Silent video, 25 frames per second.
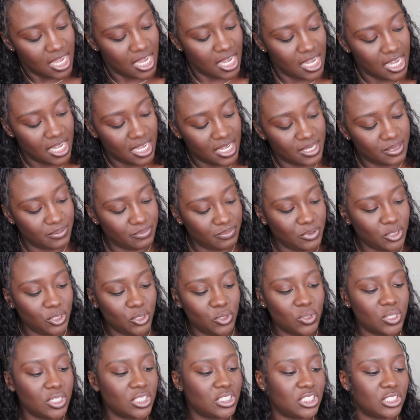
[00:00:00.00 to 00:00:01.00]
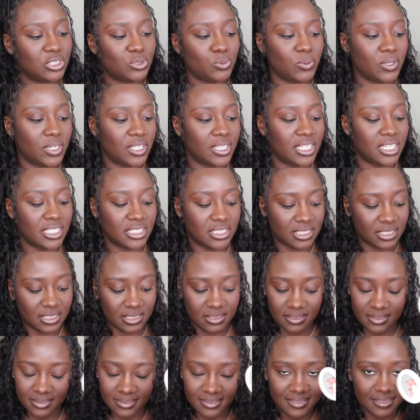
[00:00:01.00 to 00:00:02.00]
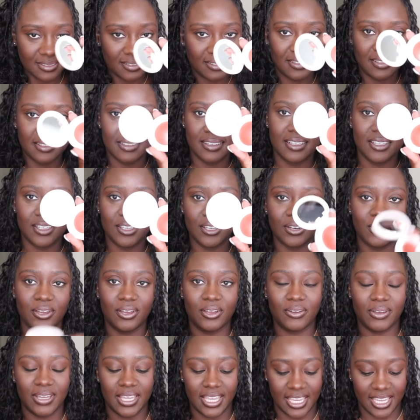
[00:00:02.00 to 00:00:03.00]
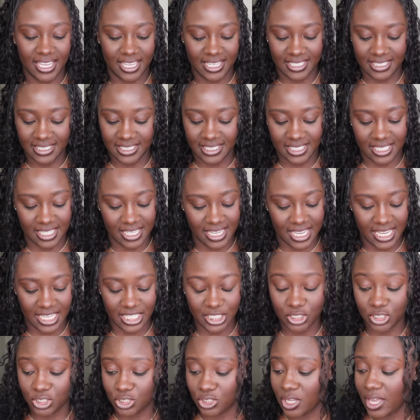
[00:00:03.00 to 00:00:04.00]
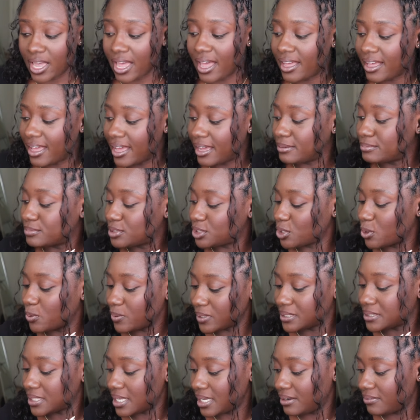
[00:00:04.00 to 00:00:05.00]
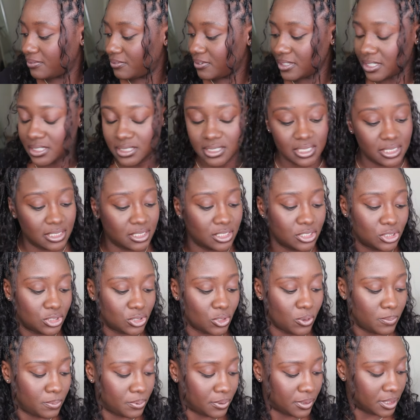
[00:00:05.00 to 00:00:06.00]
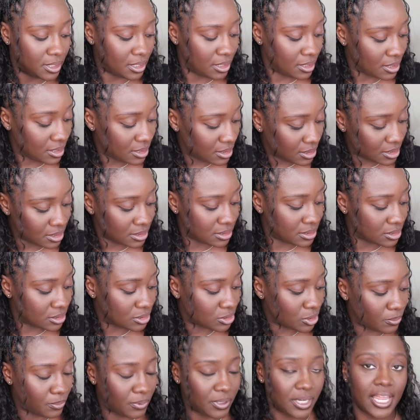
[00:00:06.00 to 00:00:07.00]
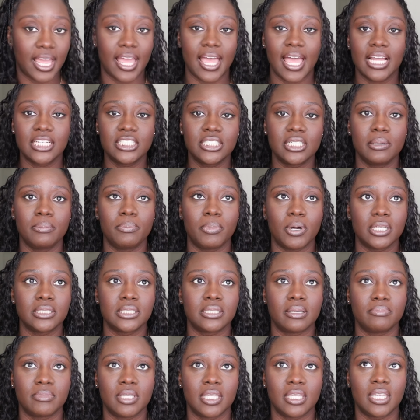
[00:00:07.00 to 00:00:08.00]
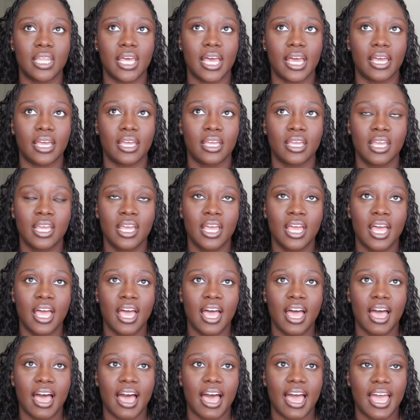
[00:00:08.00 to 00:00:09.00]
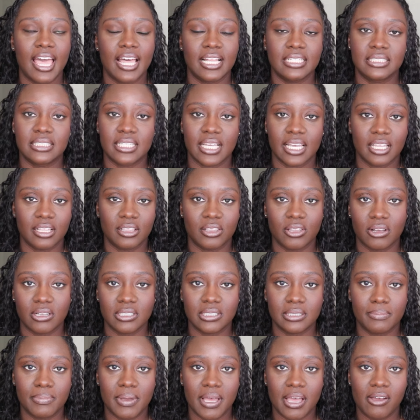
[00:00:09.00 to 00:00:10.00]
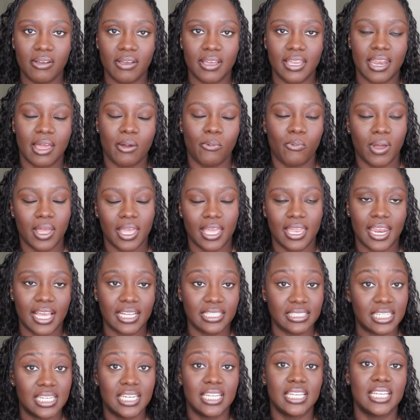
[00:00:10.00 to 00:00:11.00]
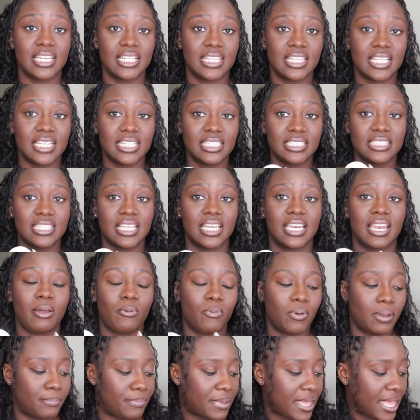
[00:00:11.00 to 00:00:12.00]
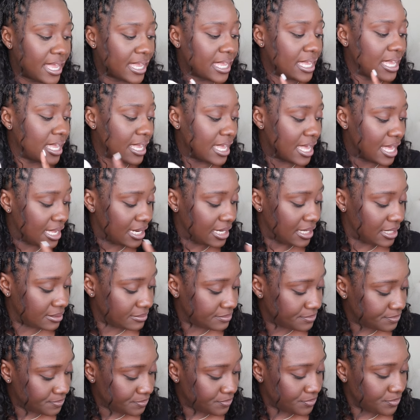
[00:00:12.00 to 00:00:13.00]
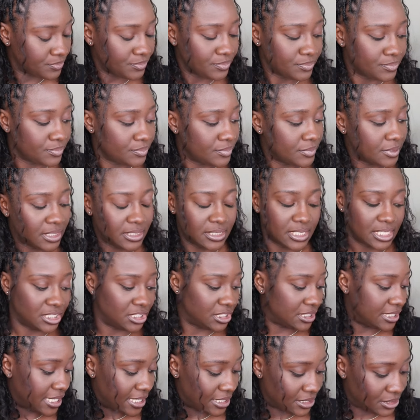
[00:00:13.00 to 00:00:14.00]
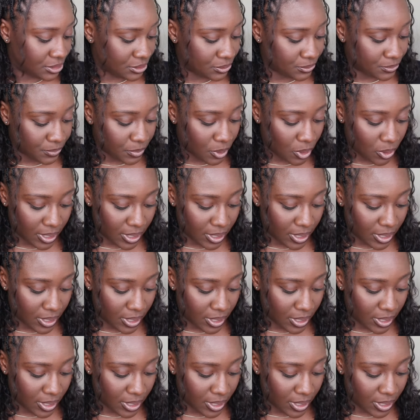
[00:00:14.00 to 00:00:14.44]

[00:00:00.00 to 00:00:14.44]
Um, you could just wear this, you know, and it's, I'm so excited for this. This is so pretty. This is so pretty. I actually bought something that I had second thoughts about, and I went and I didn't get this, and I went back and got it because I just had to.